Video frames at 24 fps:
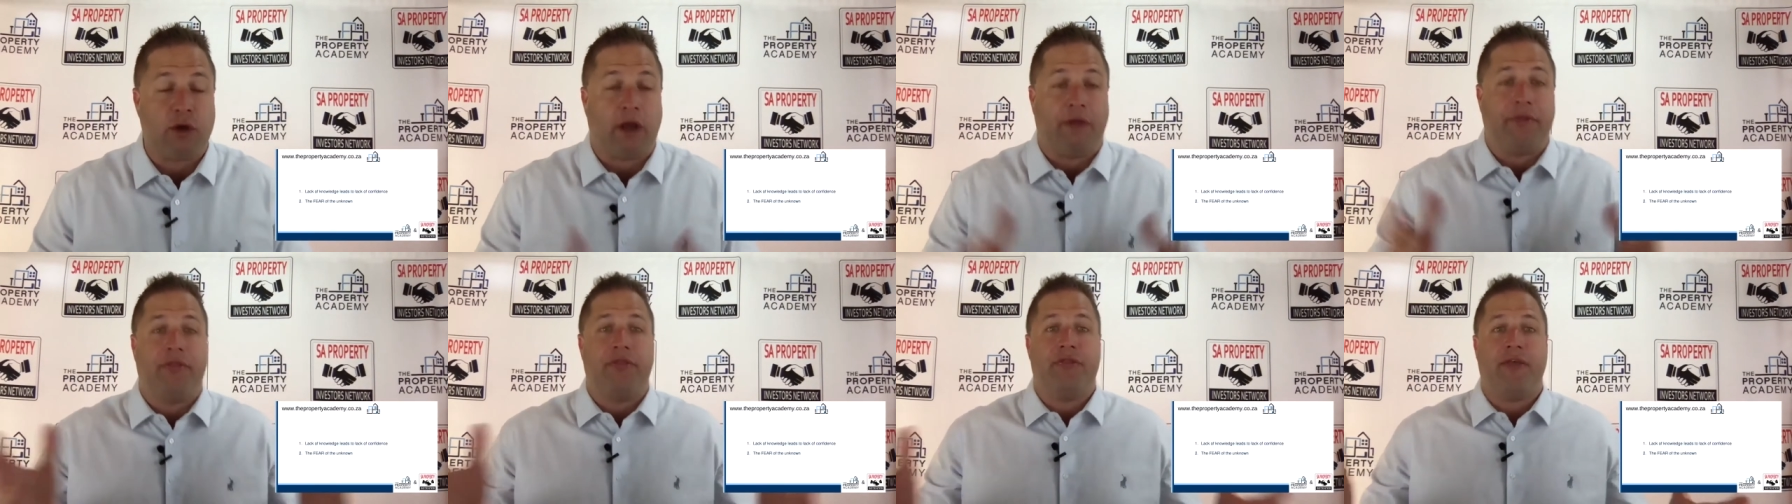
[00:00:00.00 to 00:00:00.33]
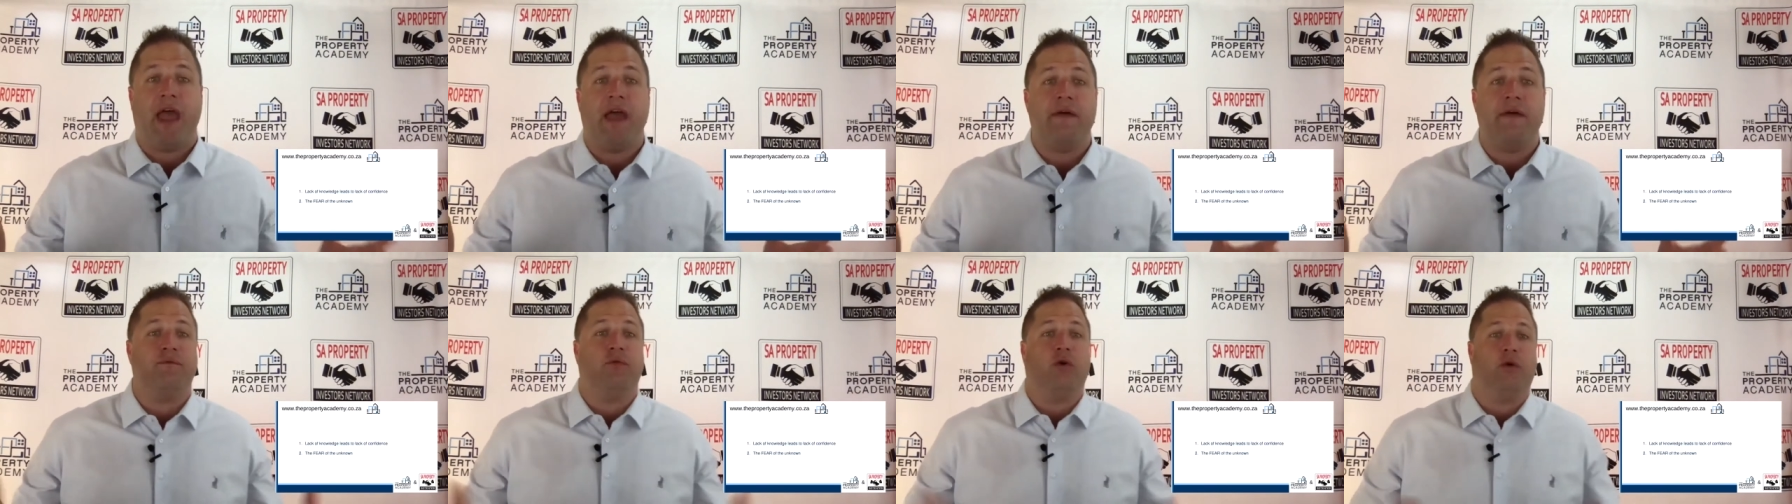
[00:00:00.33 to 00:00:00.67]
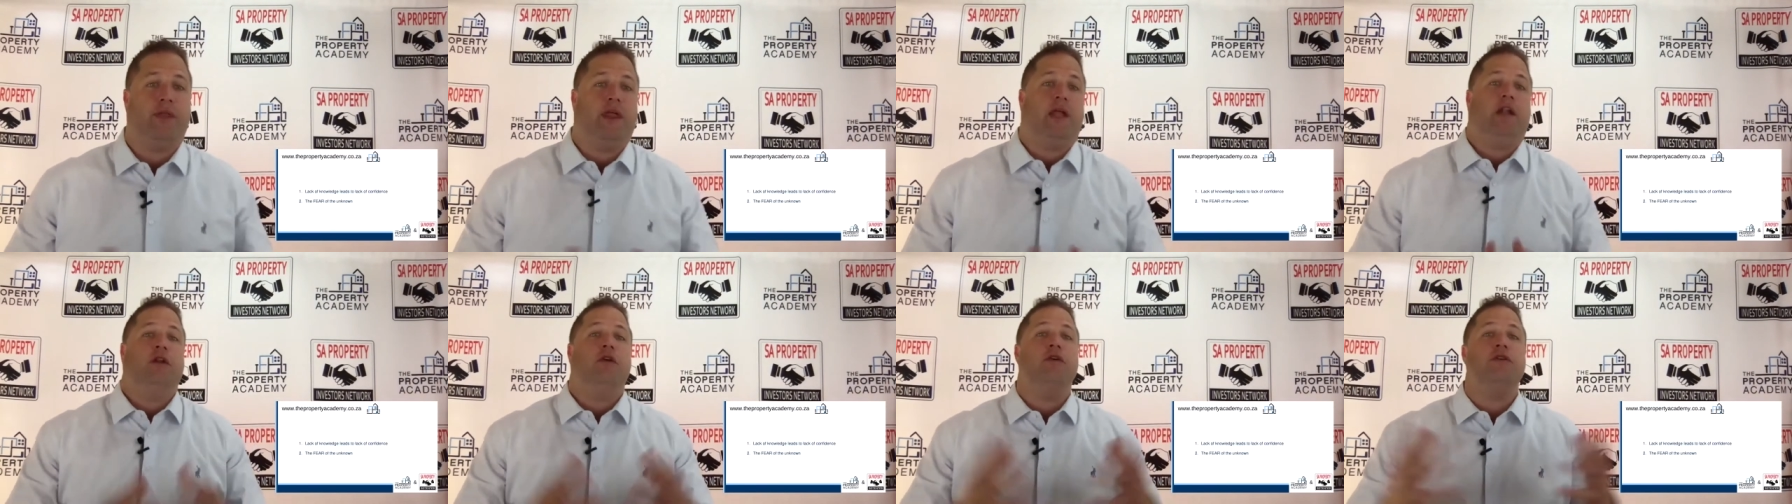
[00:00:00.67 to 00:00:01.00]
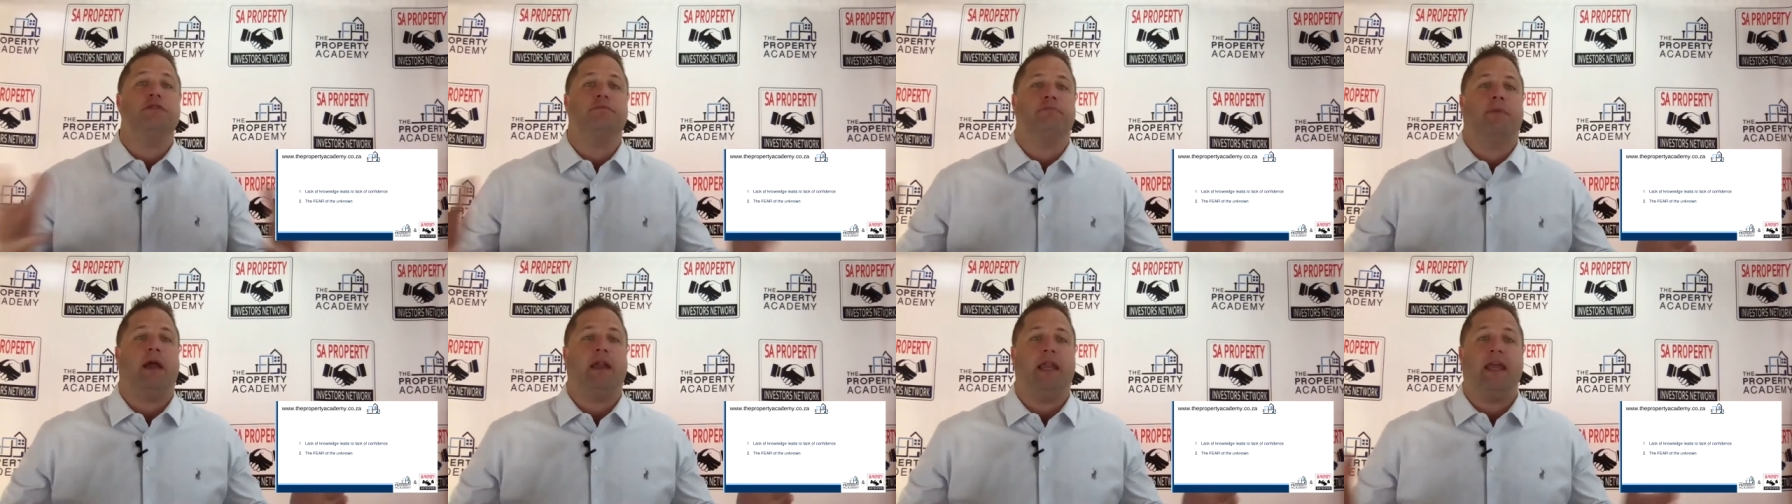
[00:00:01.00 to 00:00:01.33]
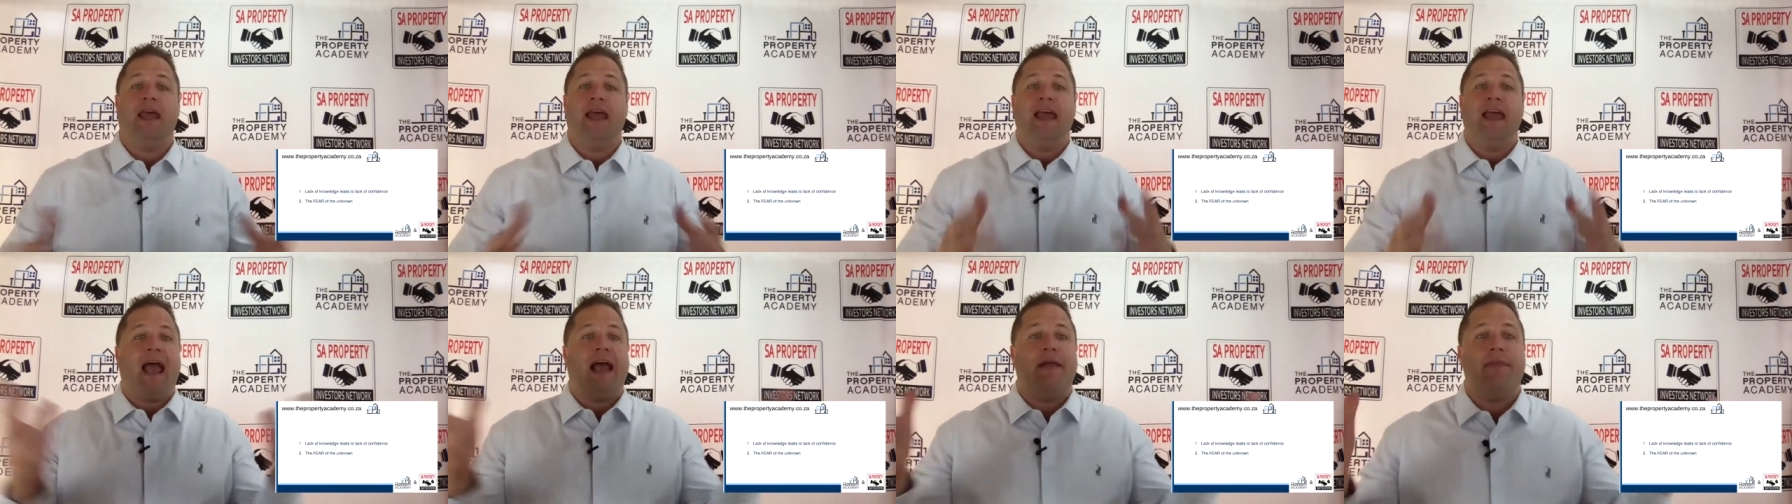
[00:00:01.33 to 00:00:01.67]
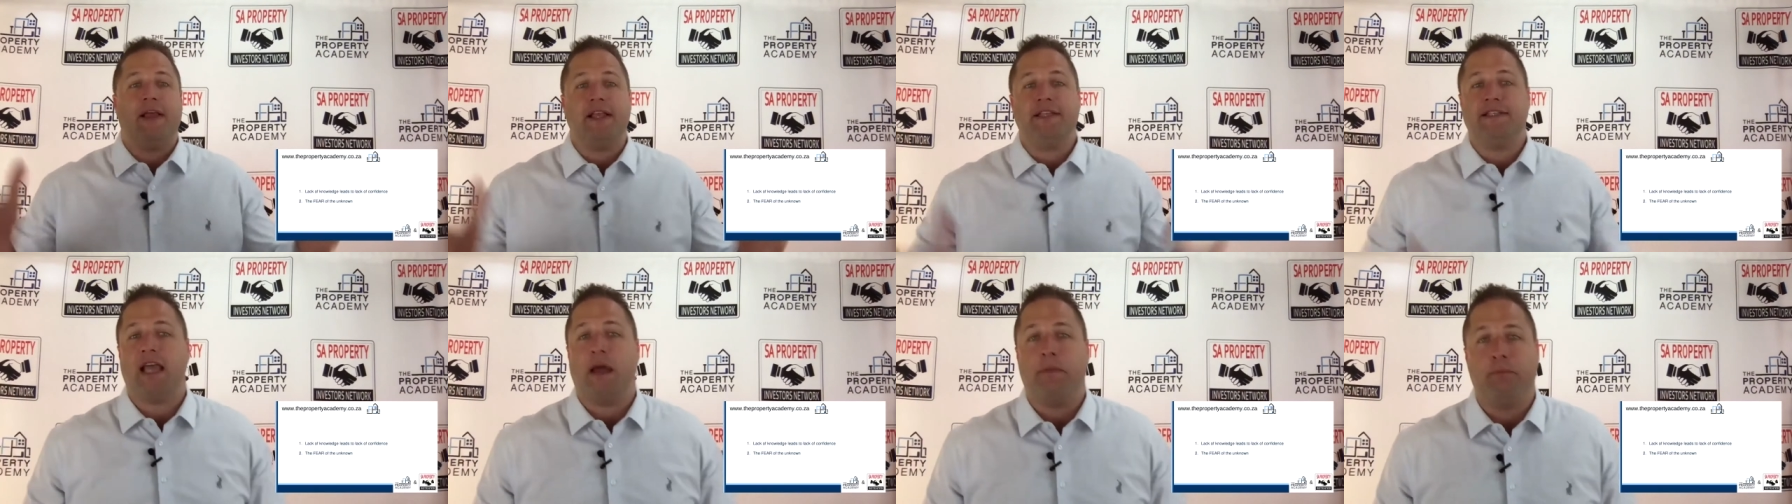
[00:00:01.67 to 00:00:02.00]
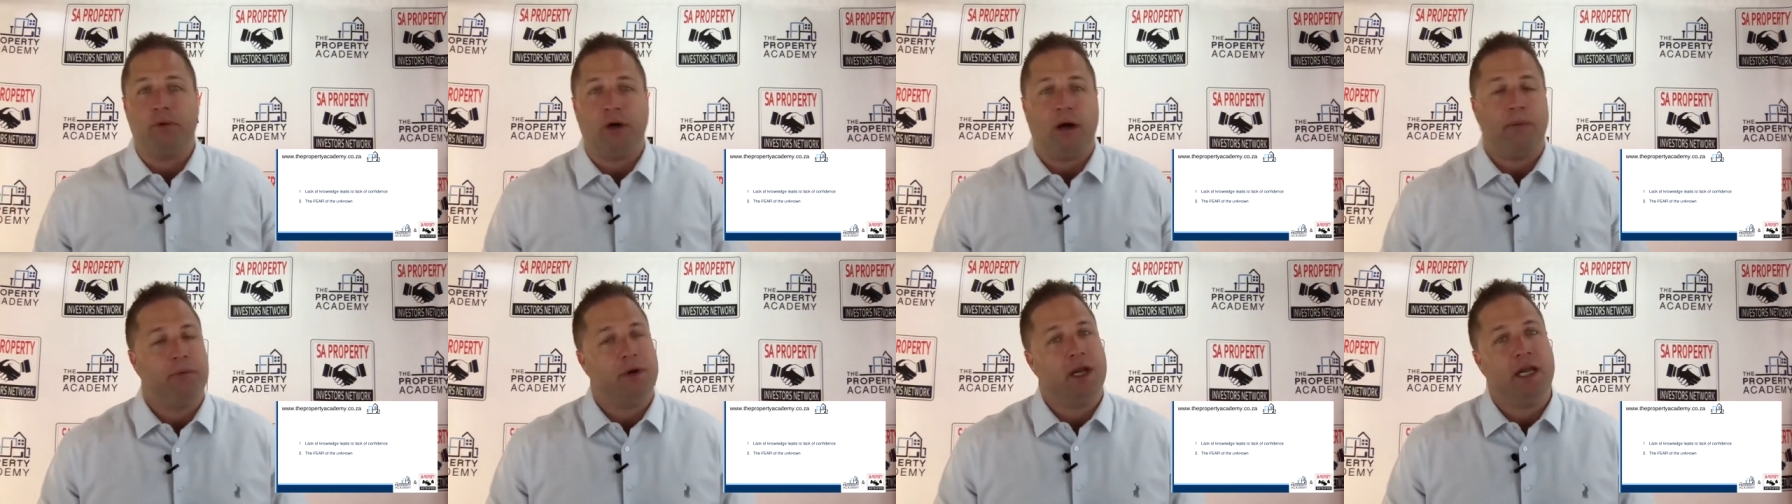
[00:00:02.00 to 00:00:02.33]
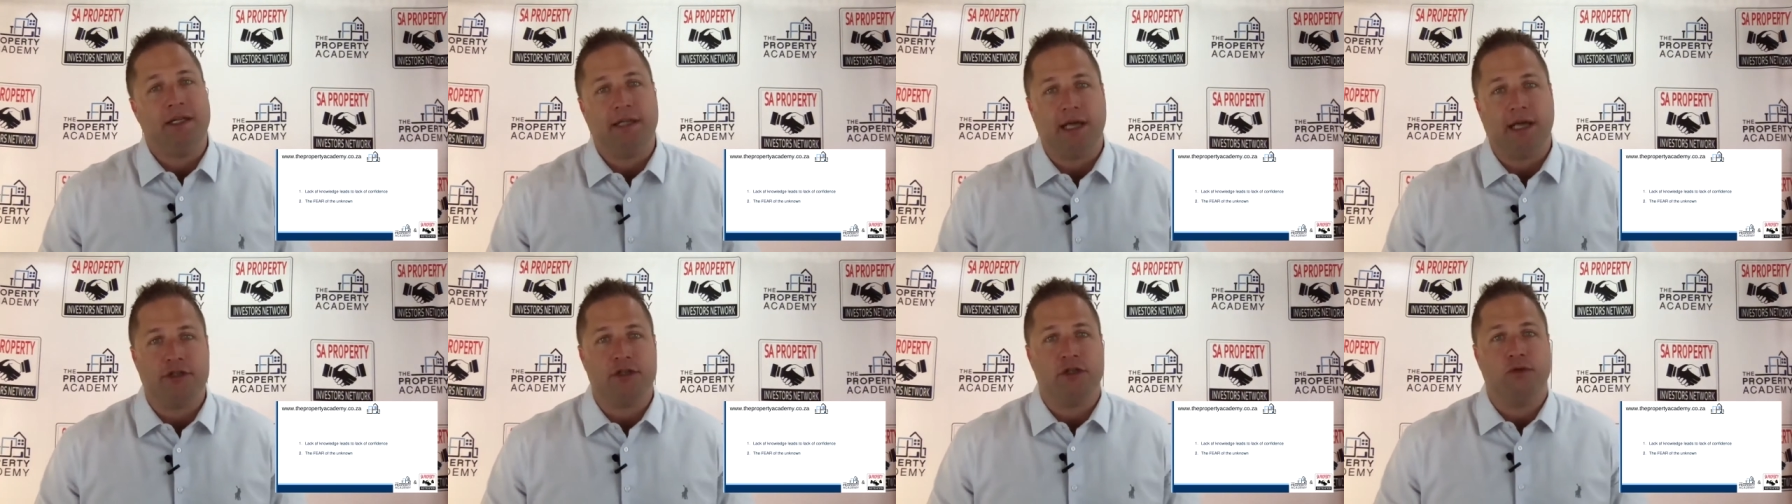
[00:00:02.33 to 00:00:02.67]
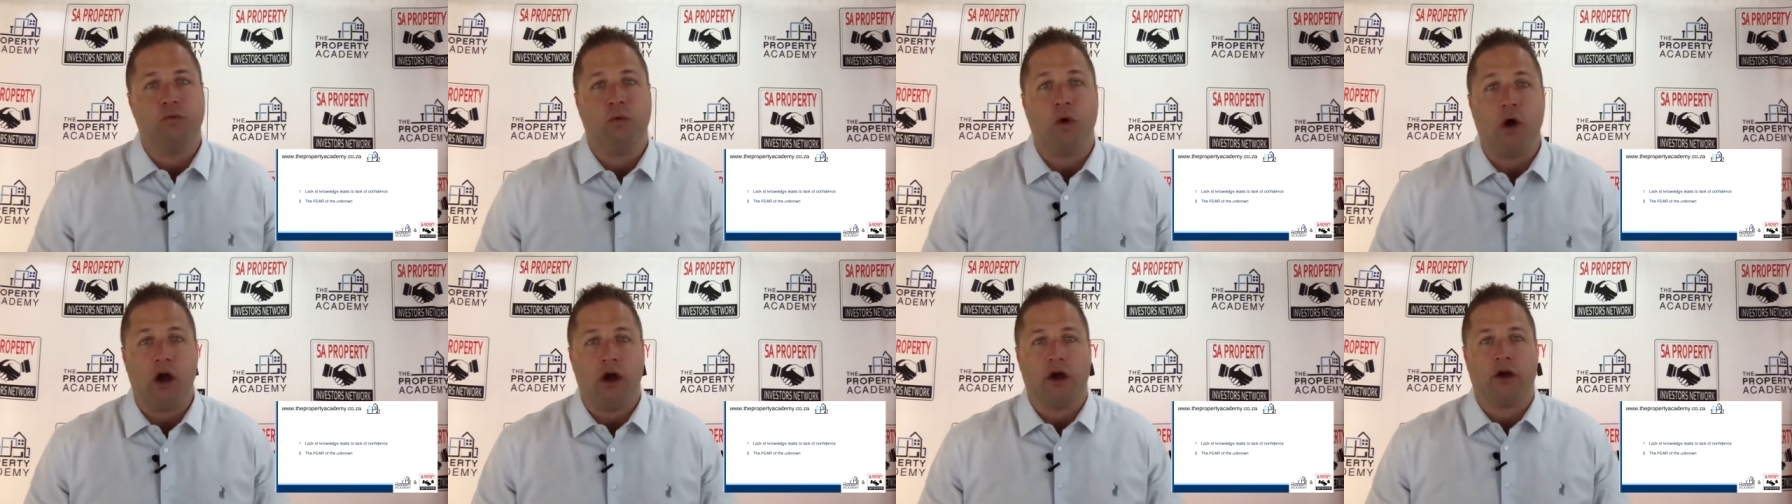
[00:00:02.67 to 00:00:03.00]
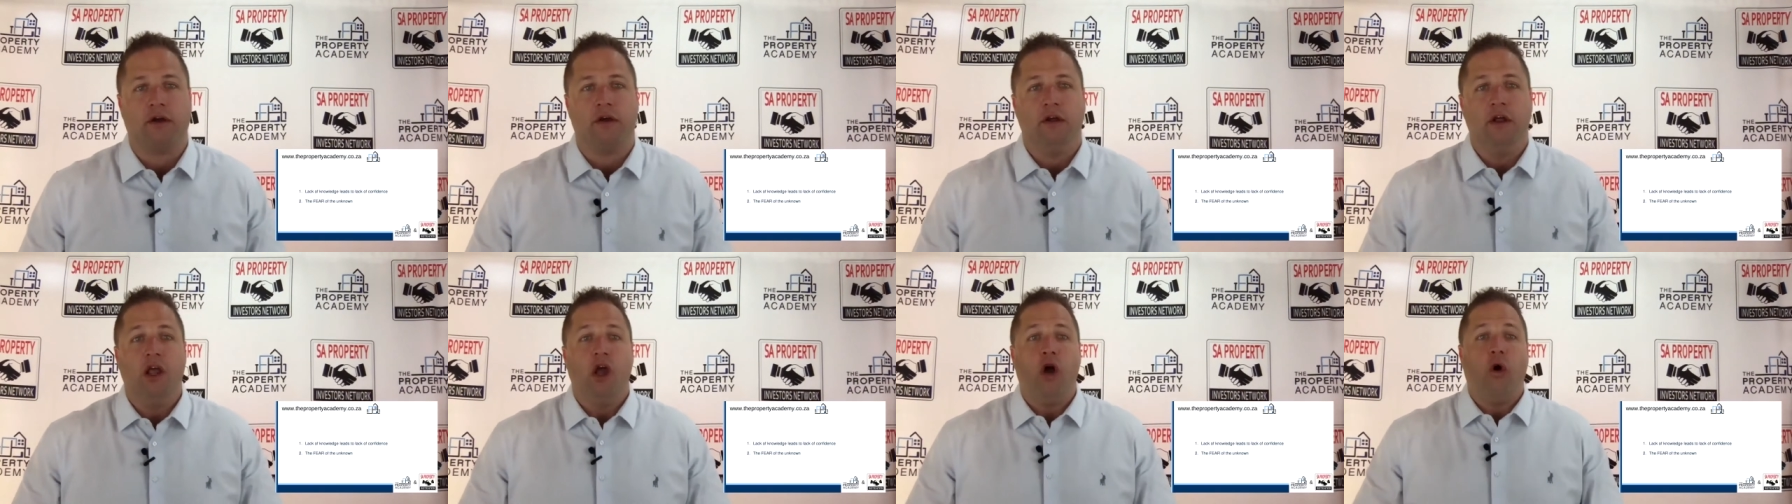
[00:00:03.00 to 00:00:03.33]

and therefore they lose money and they say property doesn't work.